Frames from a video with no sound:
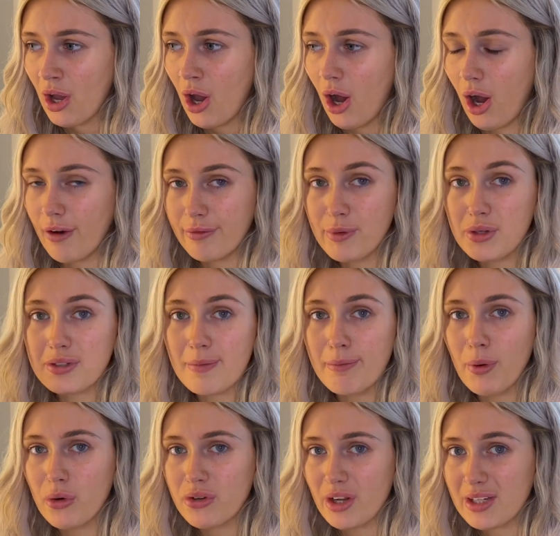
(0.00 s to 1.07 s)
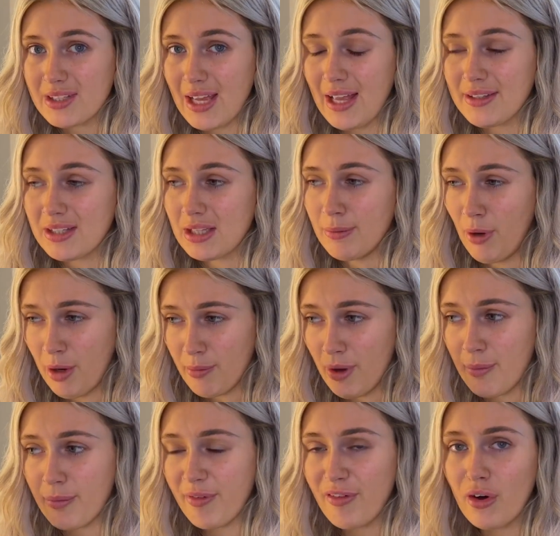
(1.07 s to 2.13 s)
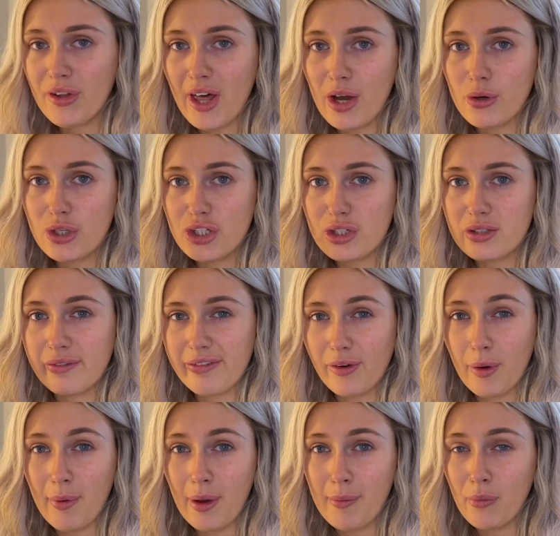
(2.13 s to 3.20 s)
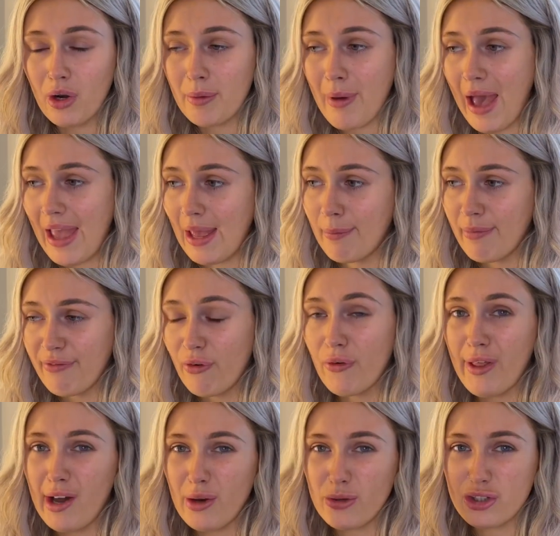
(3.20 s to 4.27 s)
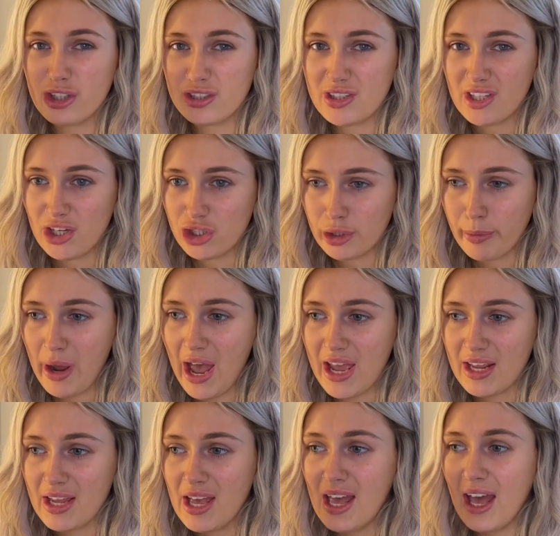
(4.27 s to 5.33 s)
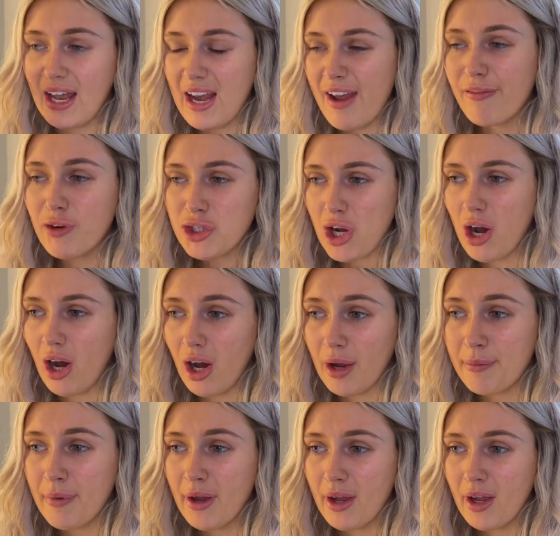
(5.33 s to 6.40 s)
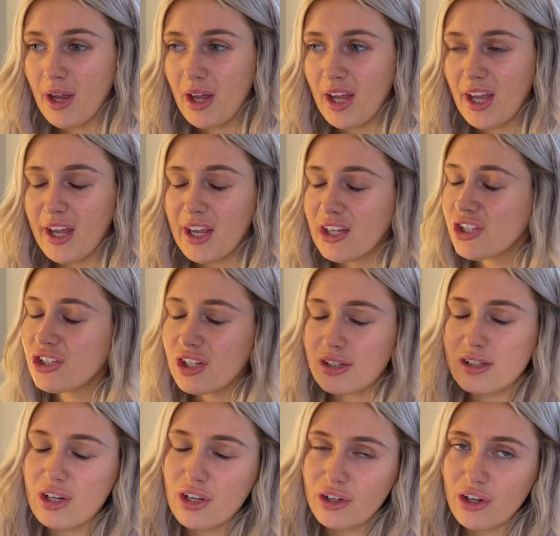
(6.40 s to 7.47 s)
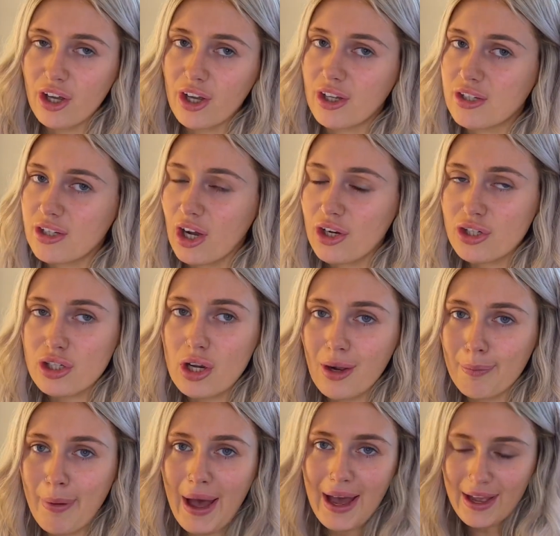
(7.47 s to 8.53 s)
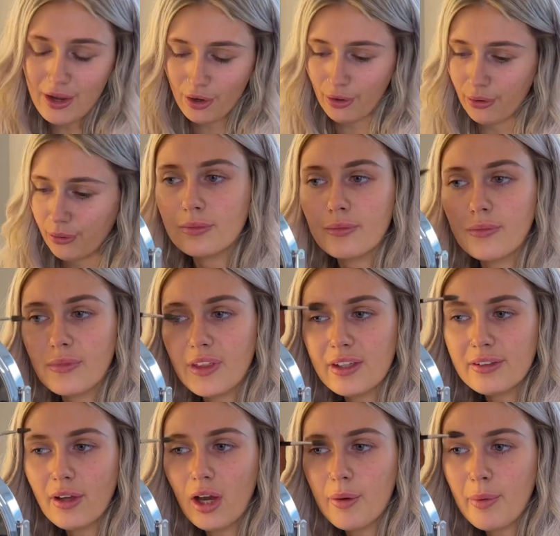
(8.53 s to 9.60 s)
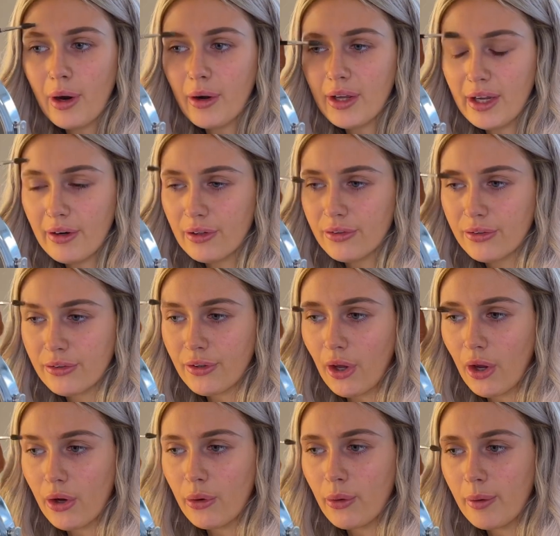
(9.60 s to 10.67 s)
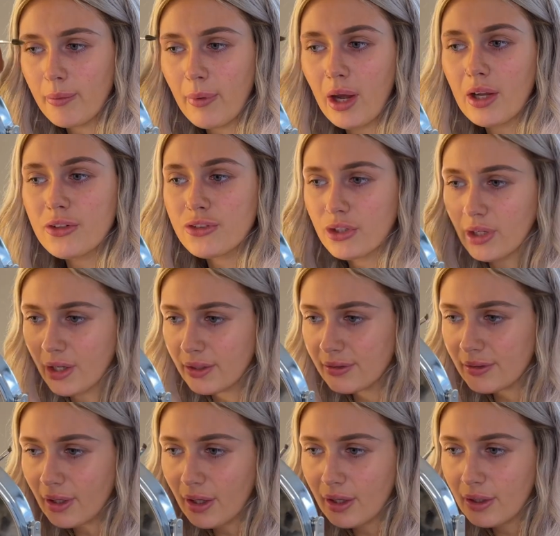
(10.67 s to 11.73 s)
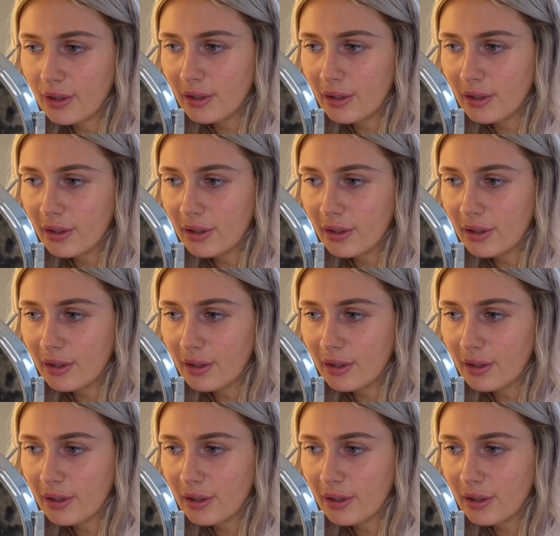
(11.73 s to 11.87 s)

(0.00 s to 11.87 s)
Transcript: I'm using Bondi Sands at the moment. Before that, I was using Filter by Molly May, and before that, I was using Saint Tropez. And every time, it just doesn't look good. I just look pale. This eyebrow here is so much nicer.